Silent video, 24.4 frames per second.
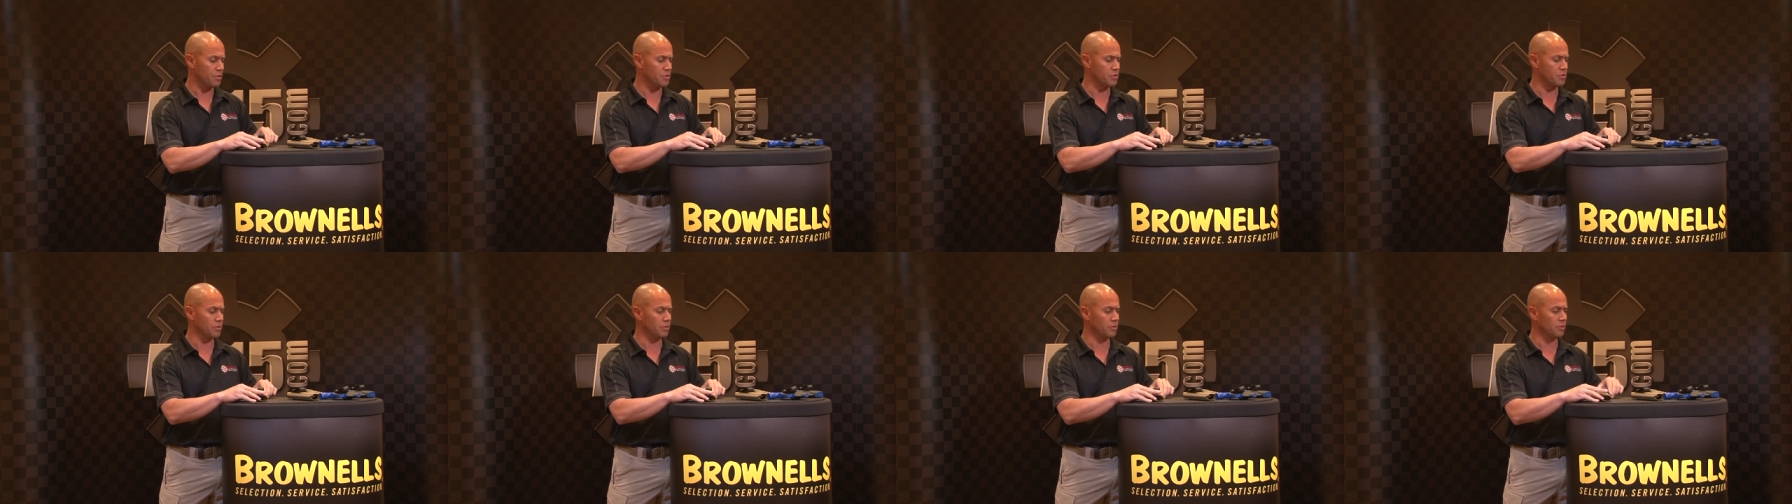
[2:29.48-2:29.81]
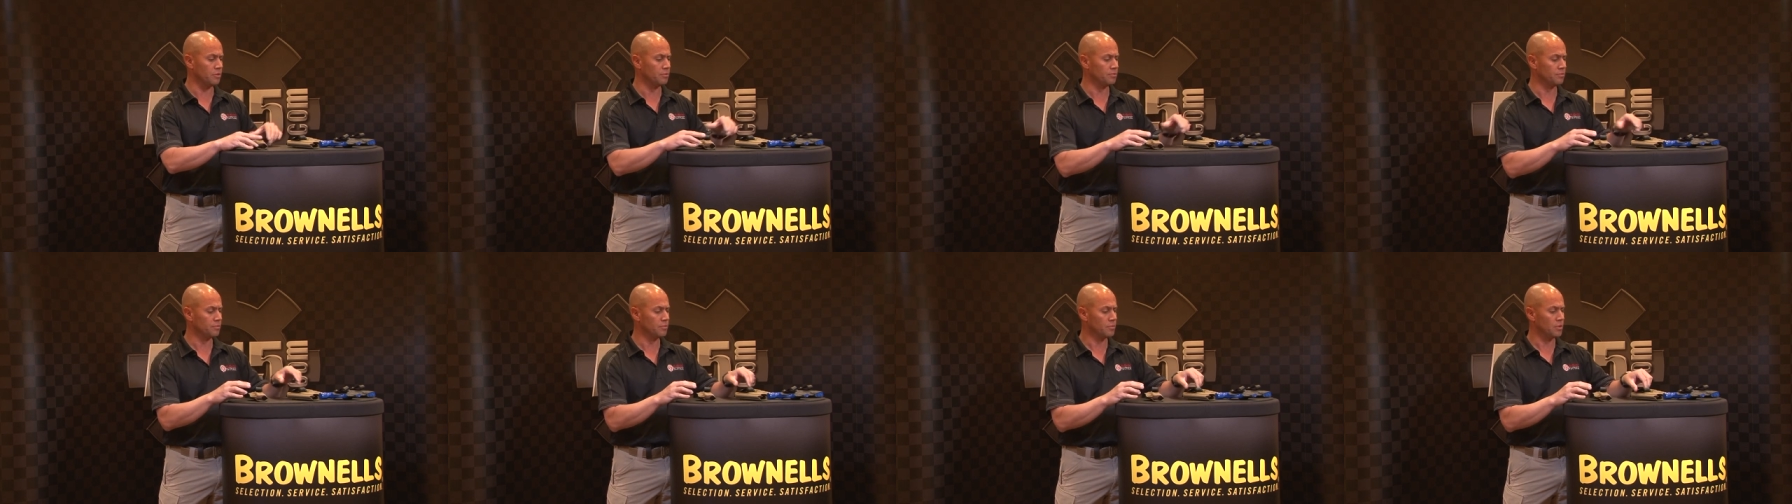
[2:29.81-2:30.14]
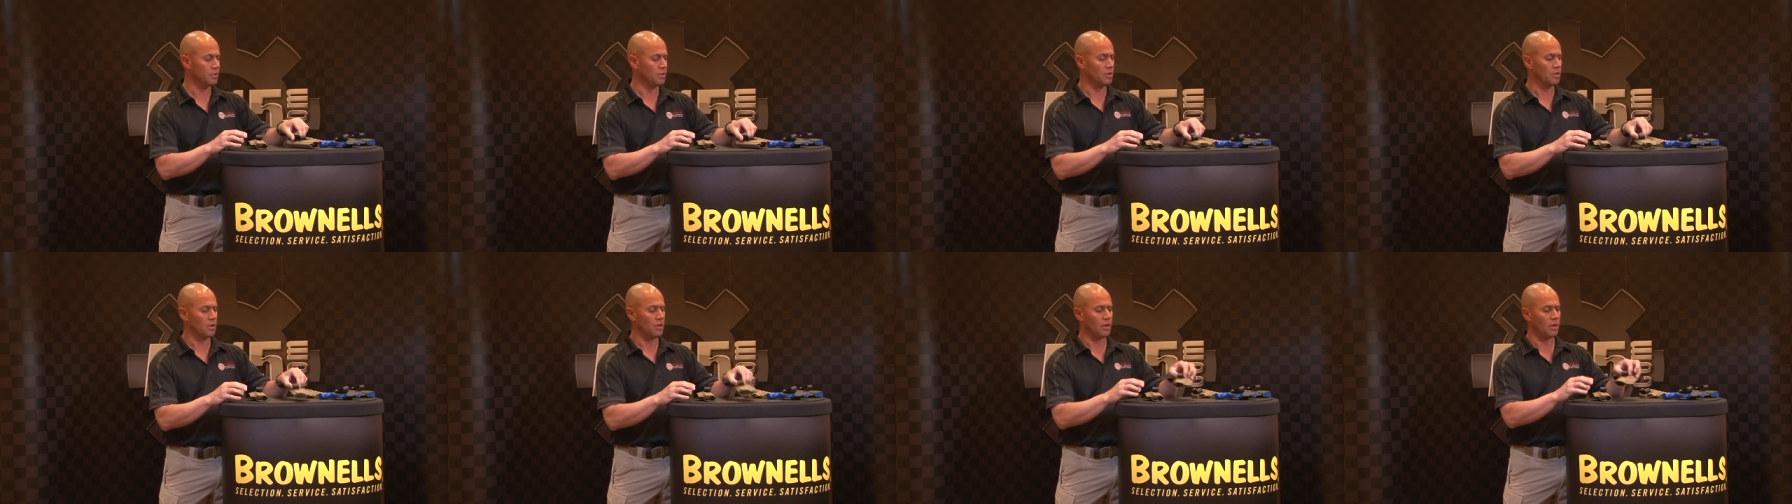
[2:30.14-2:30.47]
pistol,
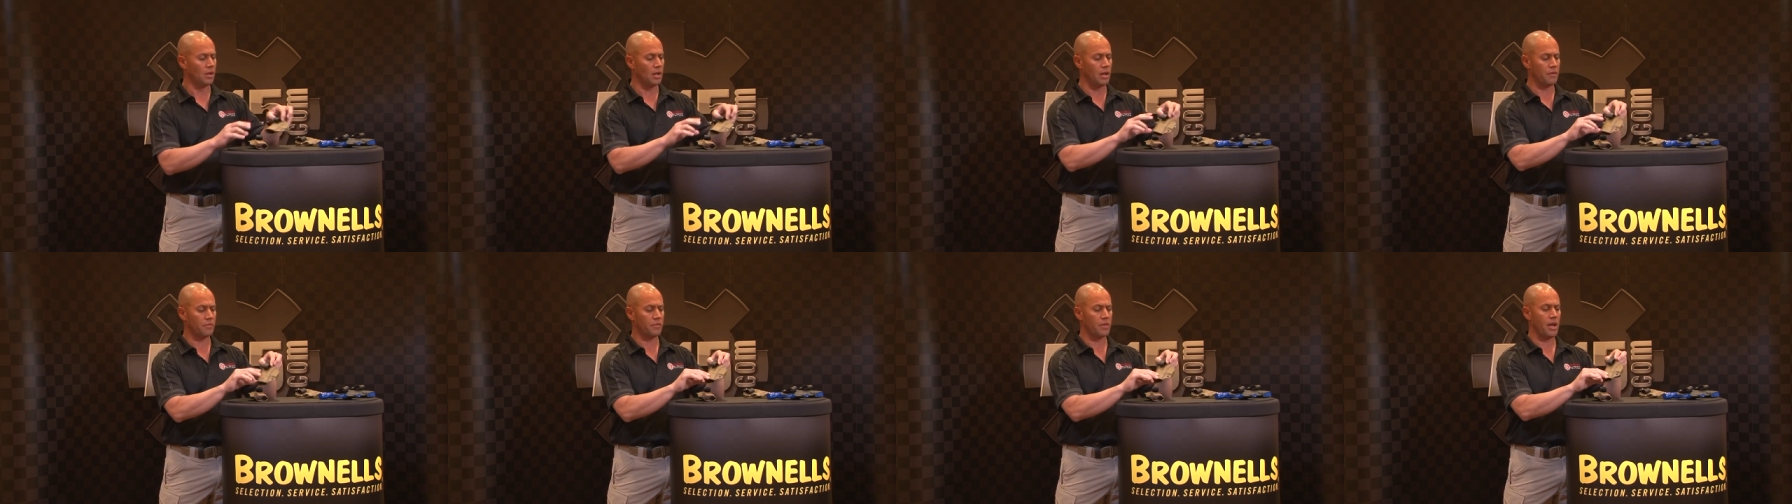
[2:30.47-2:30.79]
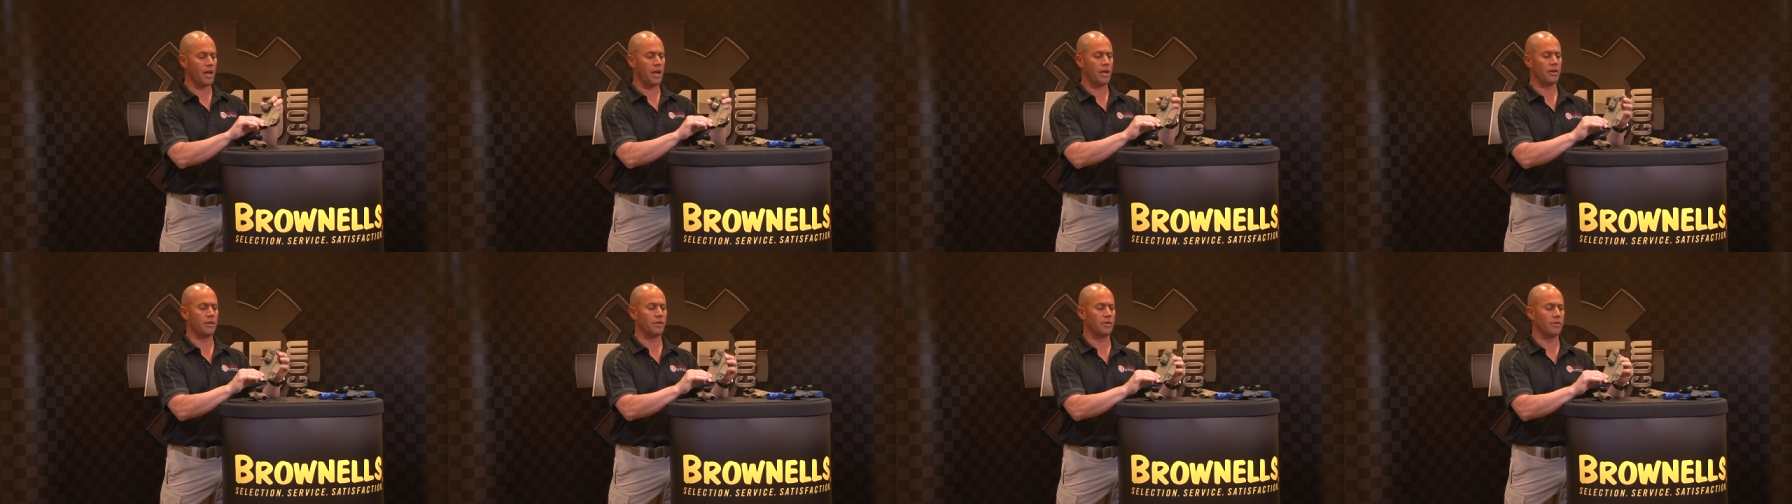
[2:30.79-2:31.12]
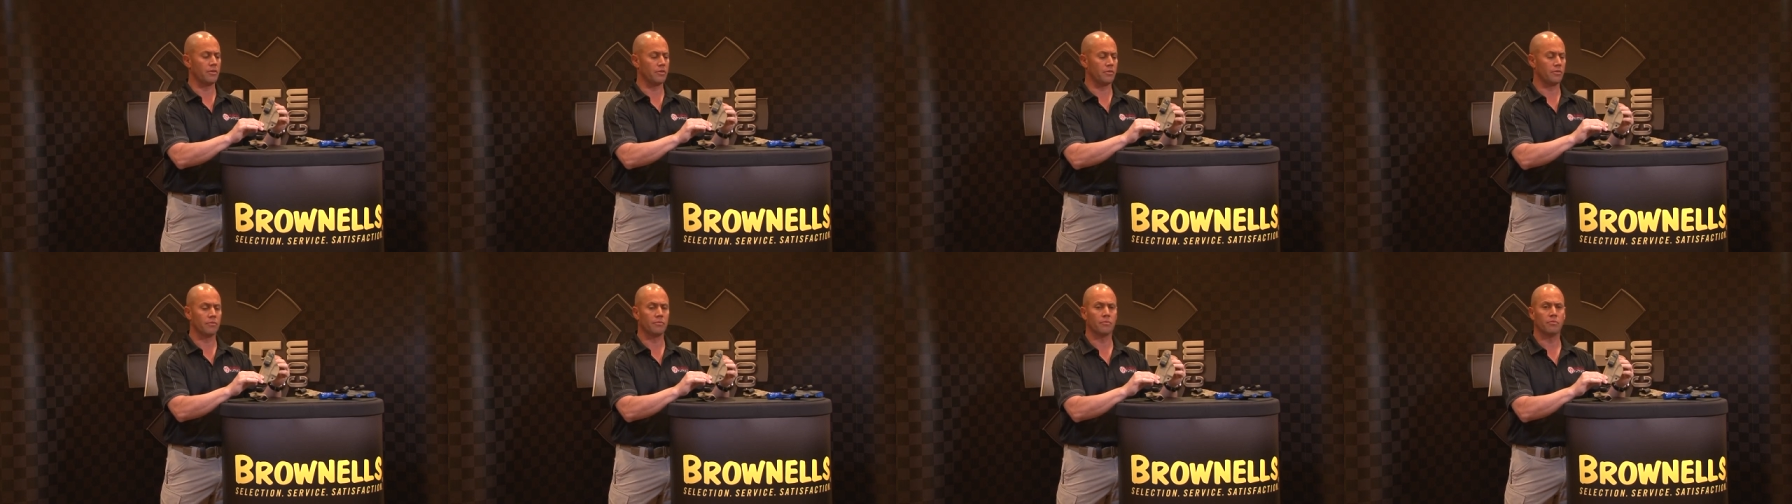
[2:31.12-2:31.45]

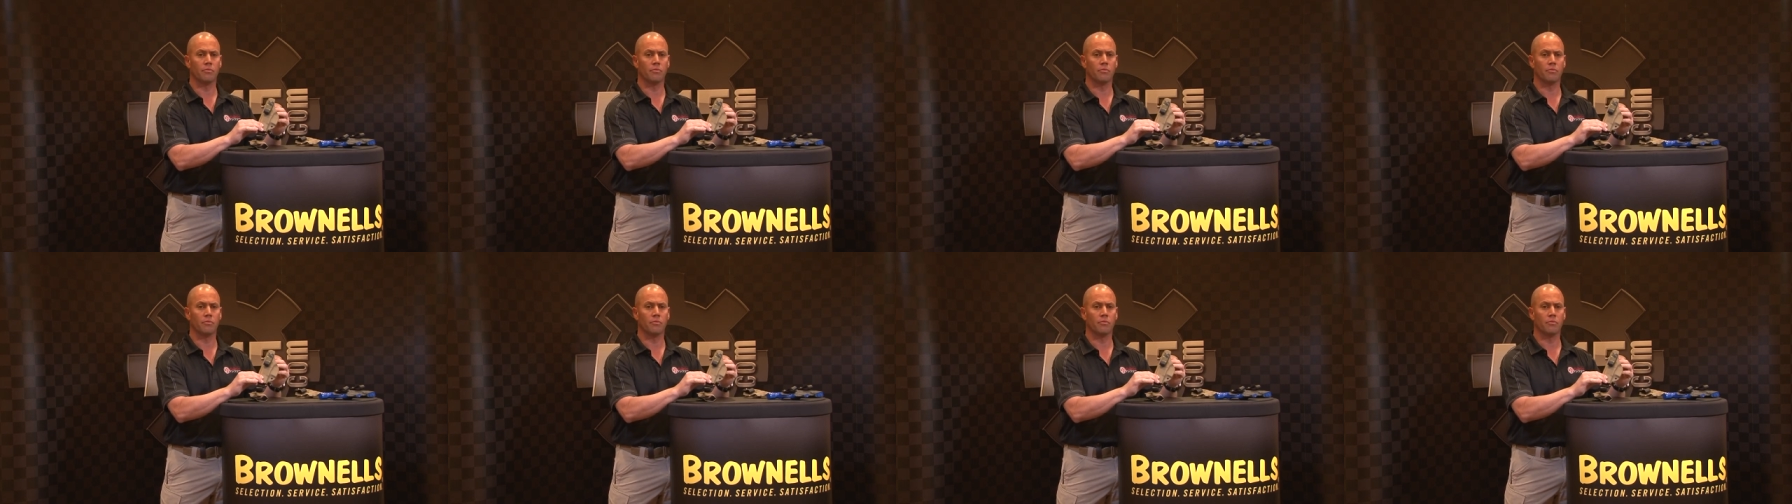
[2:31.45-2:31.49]
left-handed.